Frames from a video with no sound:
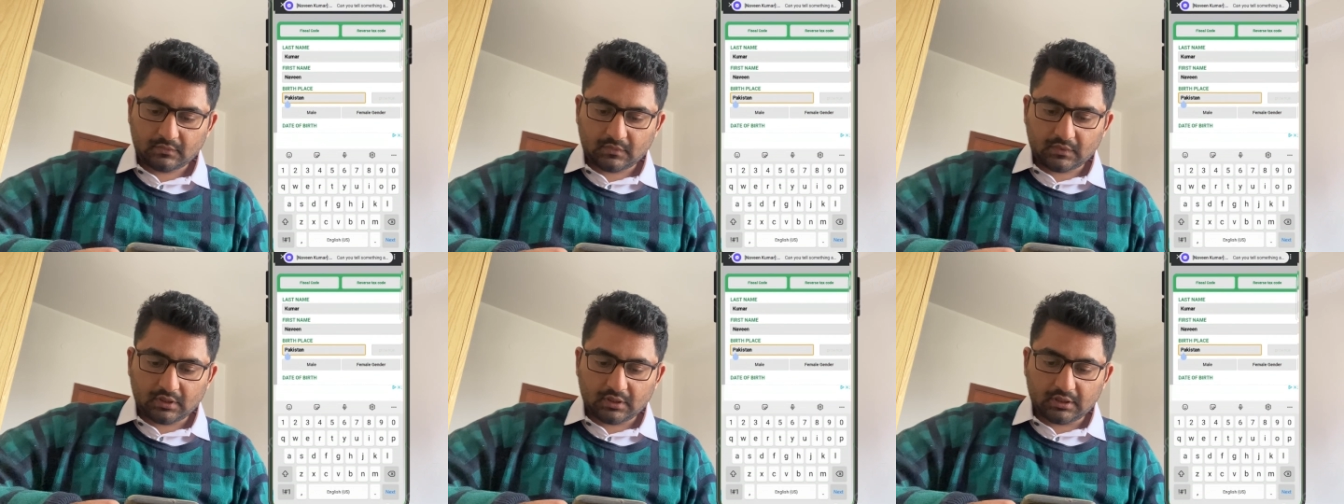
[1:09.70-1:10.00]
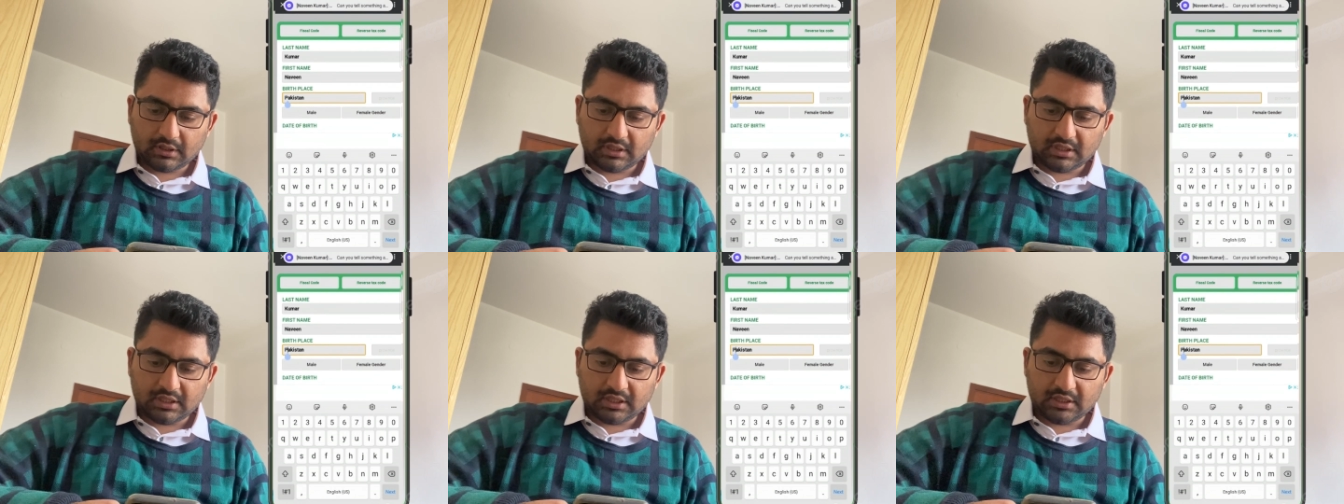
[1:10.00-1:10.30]

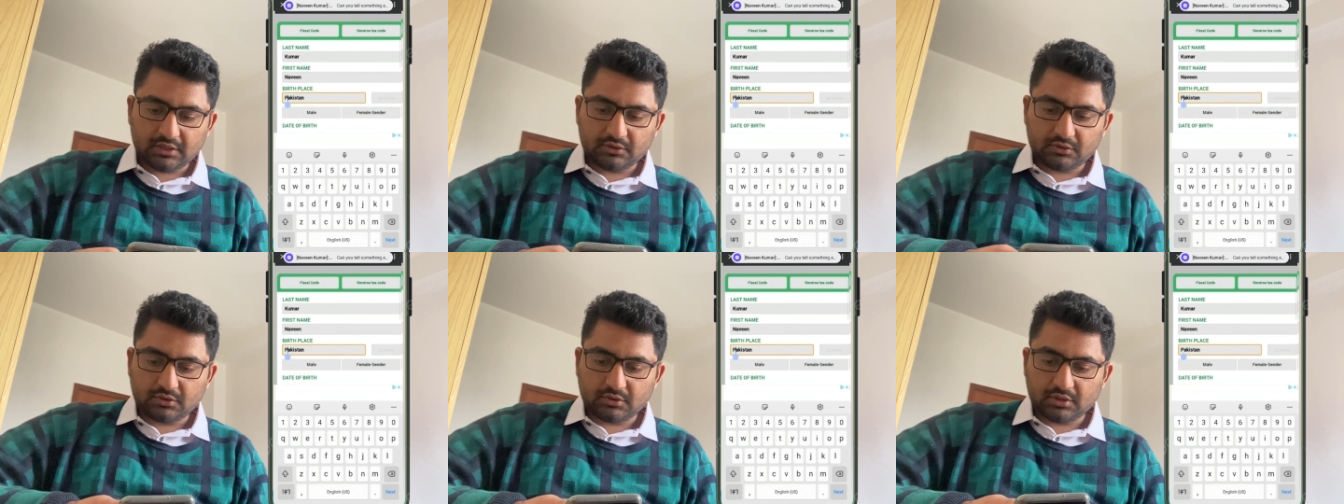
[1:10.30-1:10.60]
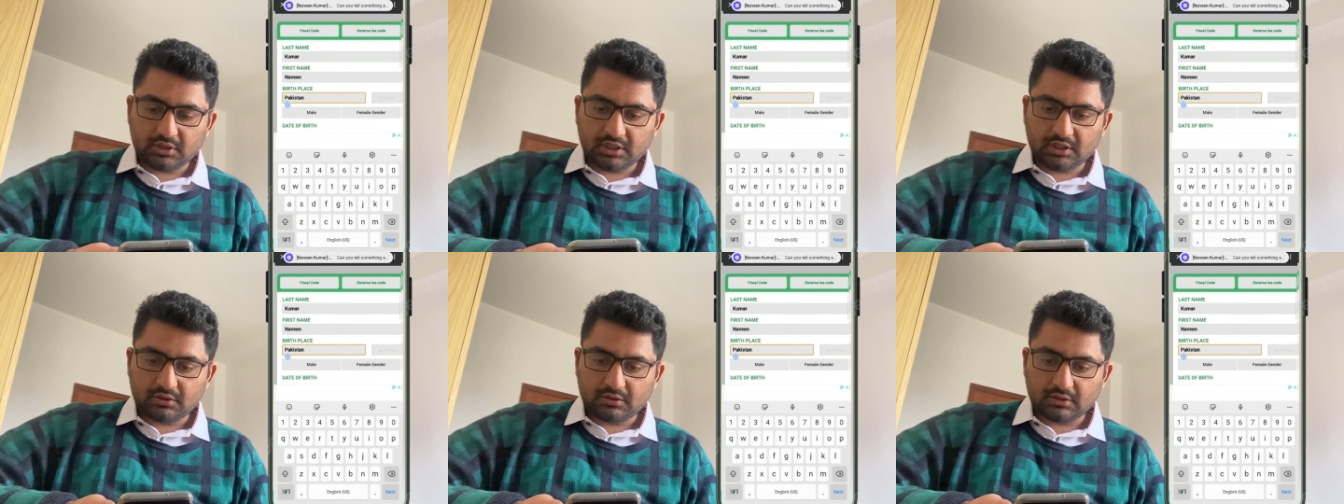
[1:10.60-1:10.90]
You
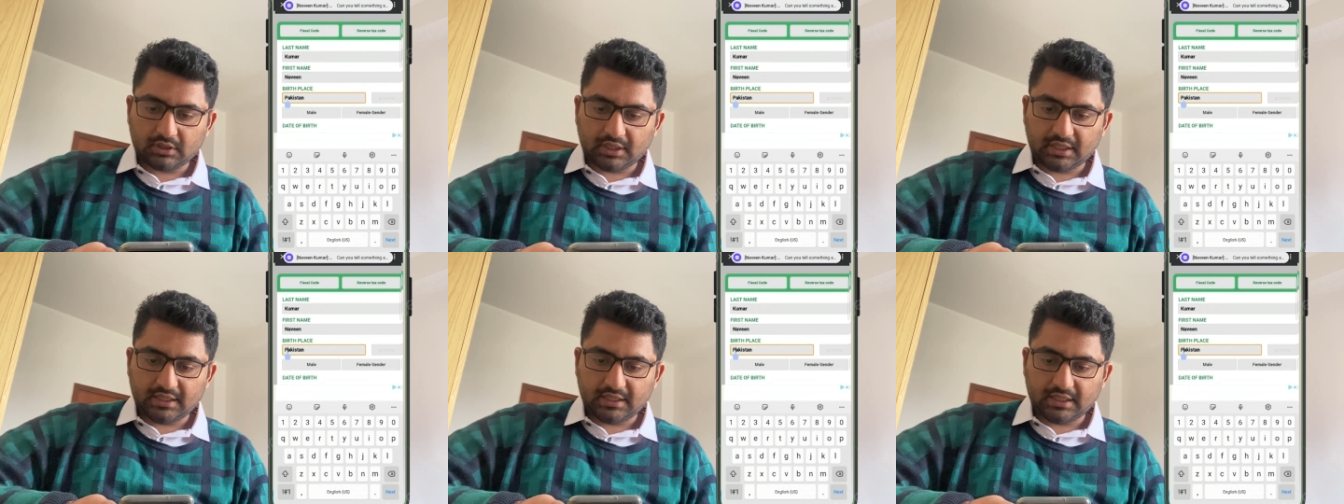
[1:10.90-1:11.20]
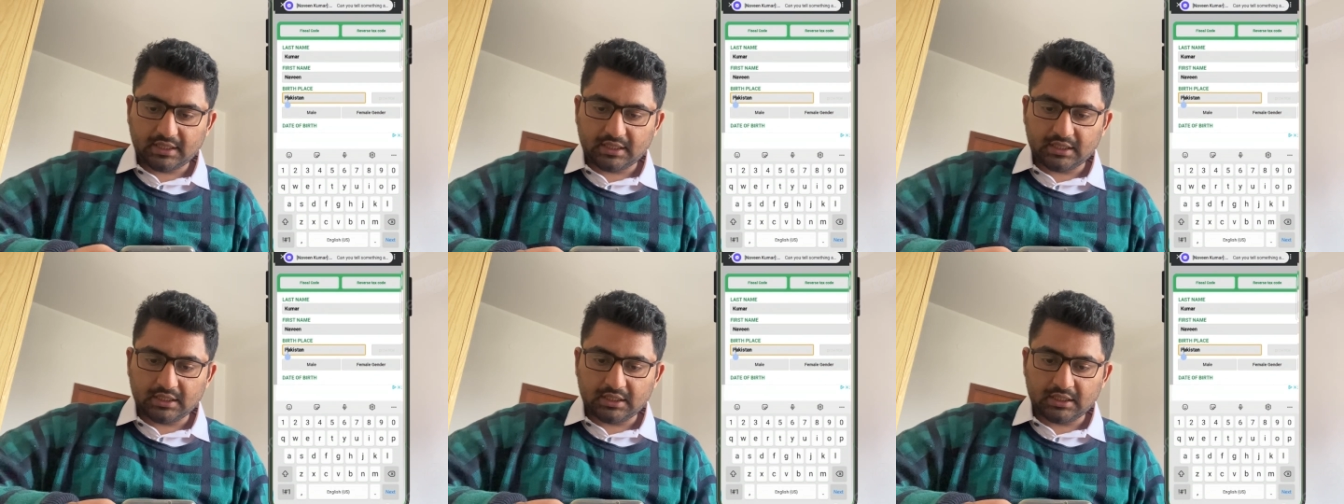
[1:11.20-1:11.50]
don't need to
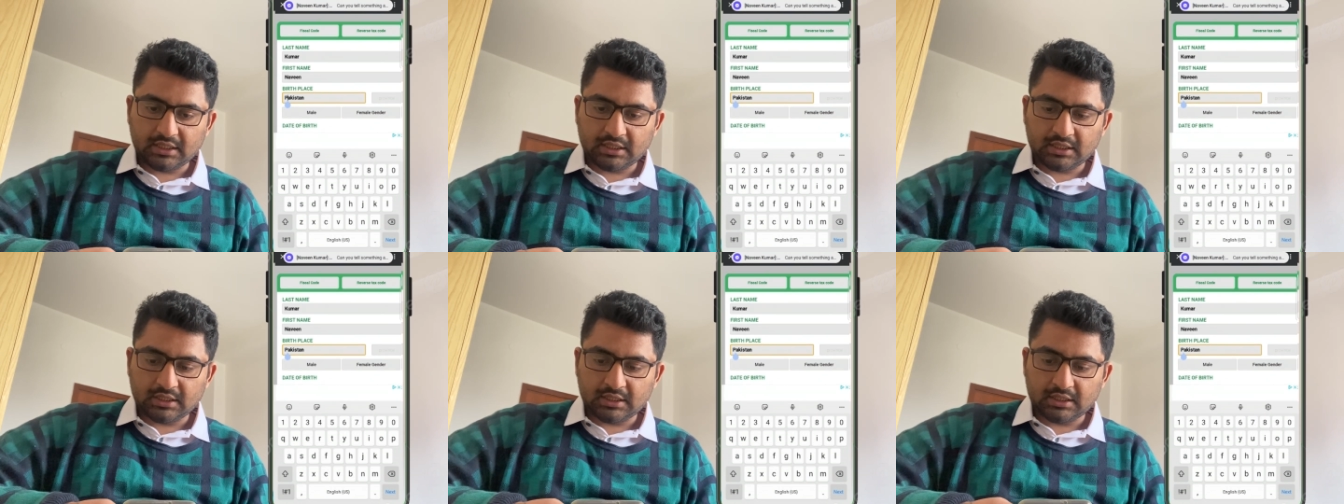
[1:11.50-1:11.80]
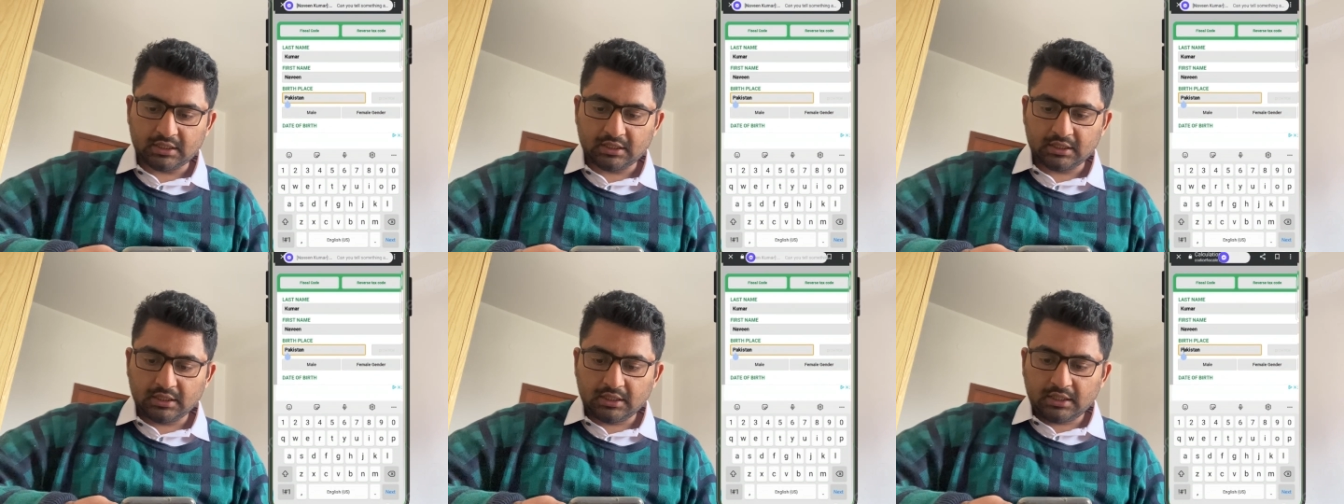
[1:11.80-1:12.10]
write any